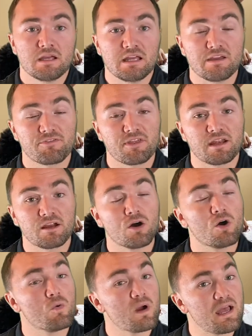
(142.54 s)
If they go
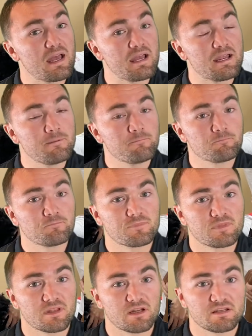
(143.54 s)
away,
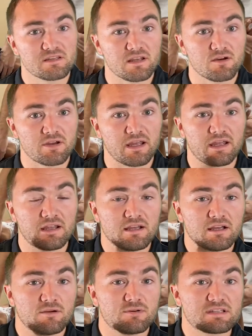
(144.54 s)
then I say, okay,
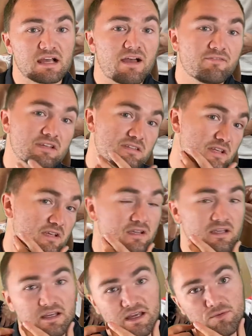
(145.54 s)
it was obvious that
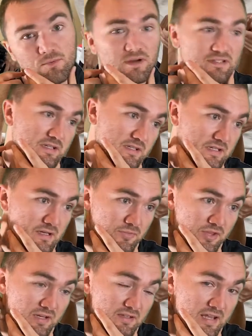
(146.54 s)
it wasn't
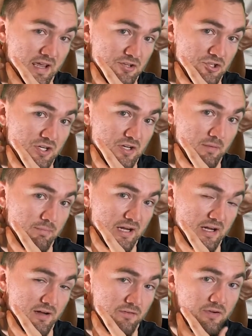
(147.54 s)
something tensioned
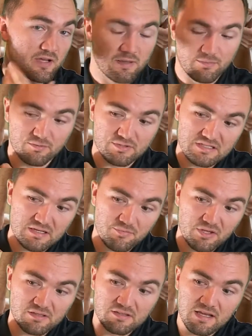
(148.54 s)
above, but it was
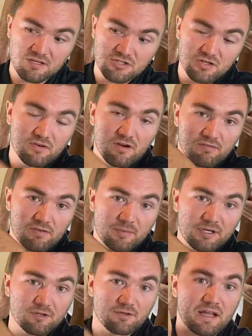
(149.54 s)
something tensioned from
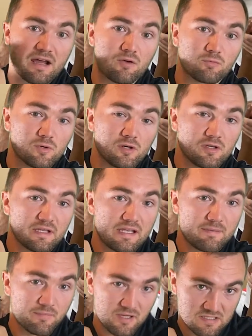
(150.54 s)
here down. Well,
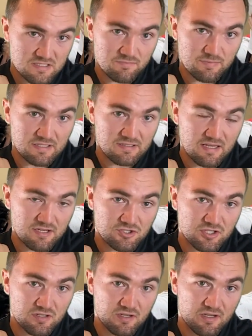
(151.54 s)
it must have been
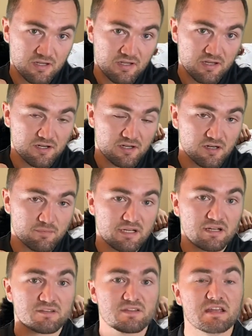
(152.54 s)
tensioned here
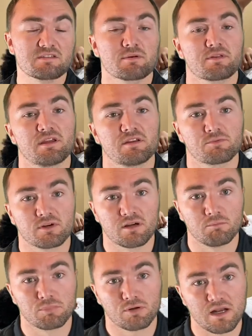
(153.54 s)
because that's where things were
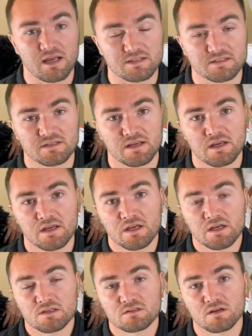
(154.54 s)
compressed.
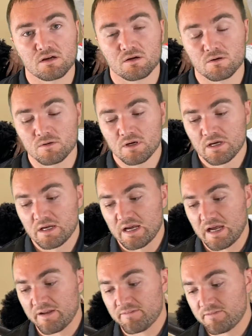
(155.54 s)
So
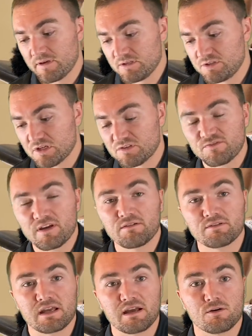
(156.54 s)
I've just
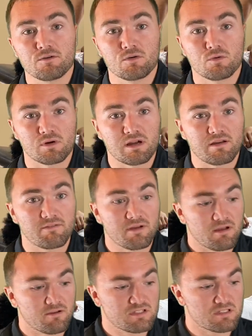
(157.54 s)
found out, or I've
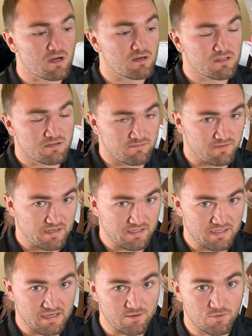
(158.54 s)
start to
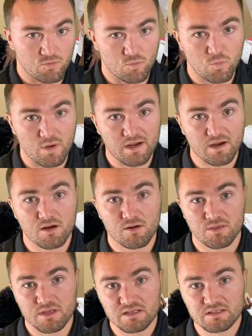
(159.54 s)
find out where
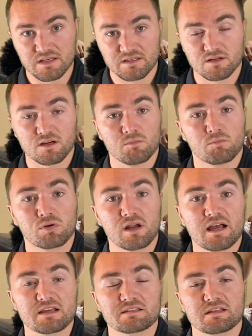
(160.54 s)
these things are
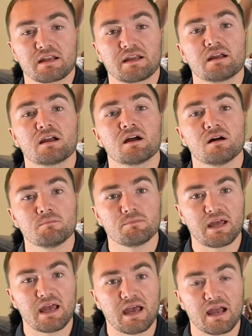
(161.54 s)
compressed, then I can come
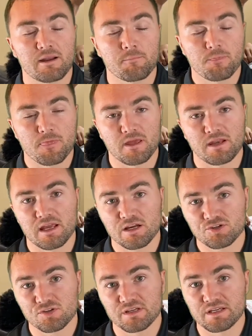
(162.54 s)
back and
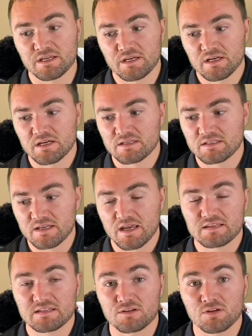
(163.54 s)
actually
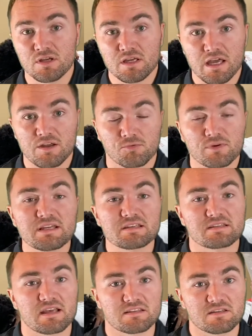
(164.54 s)
assess and, and
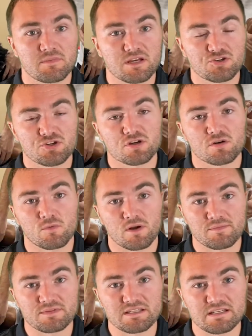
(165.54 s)
reassess and make sure what
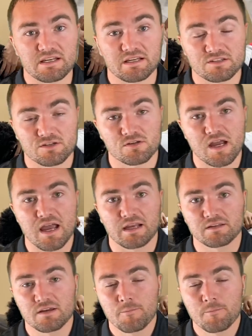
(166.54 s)
I'm seeing is correct.